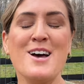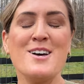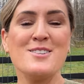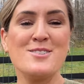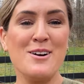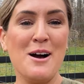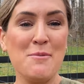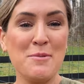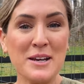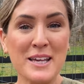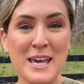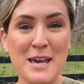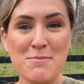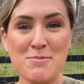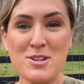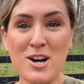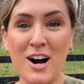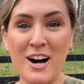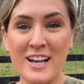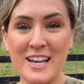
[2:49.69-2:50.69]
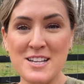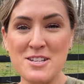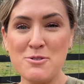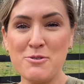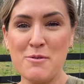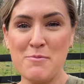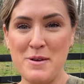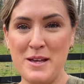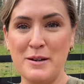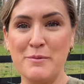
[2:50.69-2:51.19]
So I'm going to keep talking
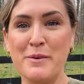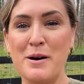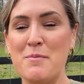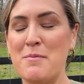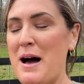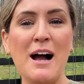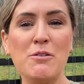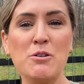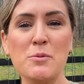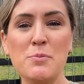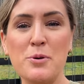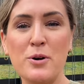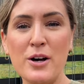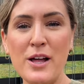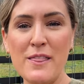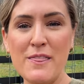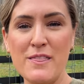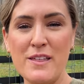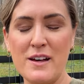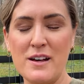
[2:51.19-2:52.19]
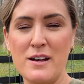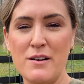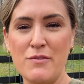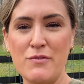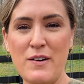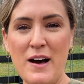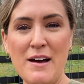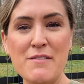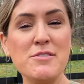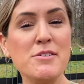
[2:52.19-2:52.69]
to a minimum. I will put the
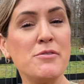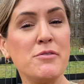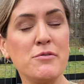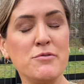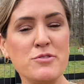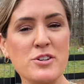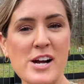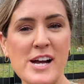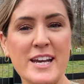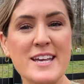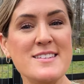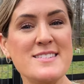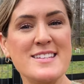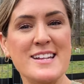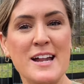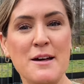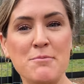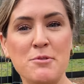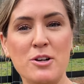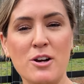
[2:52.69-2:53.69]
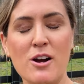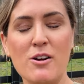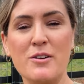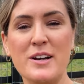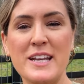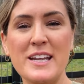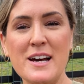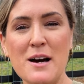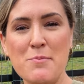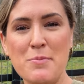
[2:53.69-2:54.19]
5 different varieties that I'm
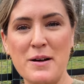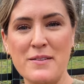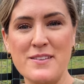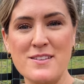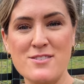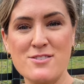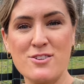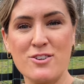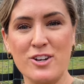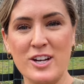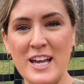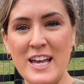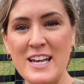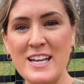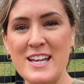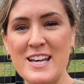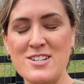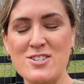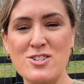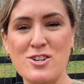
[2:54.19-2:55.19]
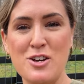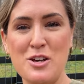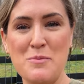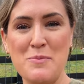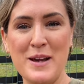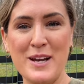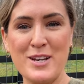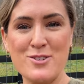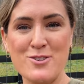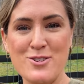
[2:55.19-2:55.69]
growing up on the screen and show you
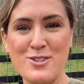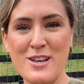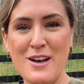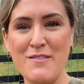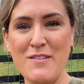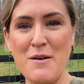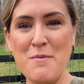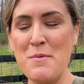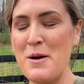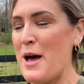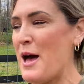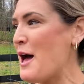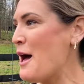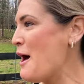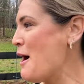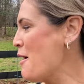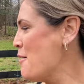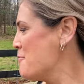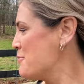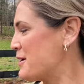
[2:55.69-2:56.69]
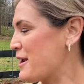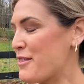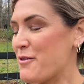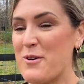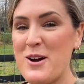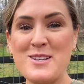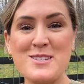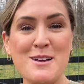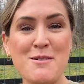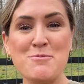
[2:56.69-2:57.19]
pictures of them. But
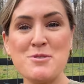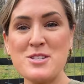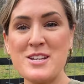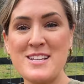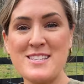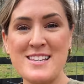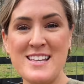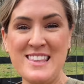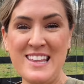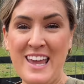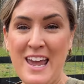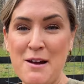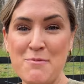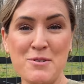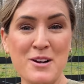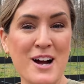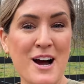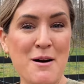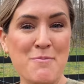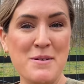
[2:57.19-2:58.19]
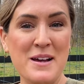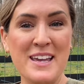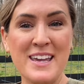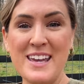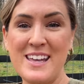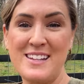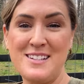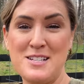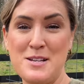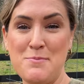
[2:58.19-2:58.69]
otherwise, I'm just going to set the camera up and
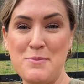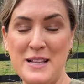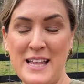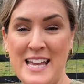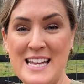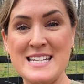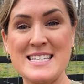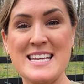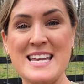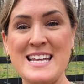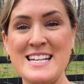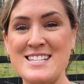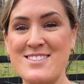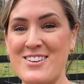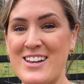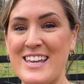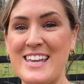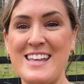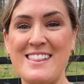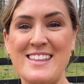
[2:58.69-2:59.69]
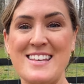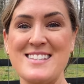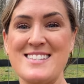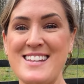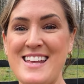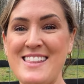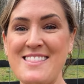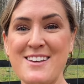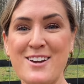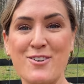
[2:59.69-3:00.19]
get to planting so I can get these
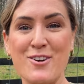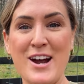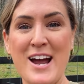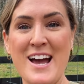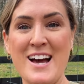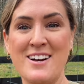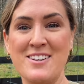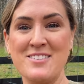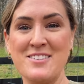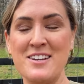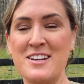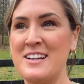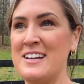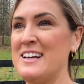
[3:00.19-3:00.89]
in the ground.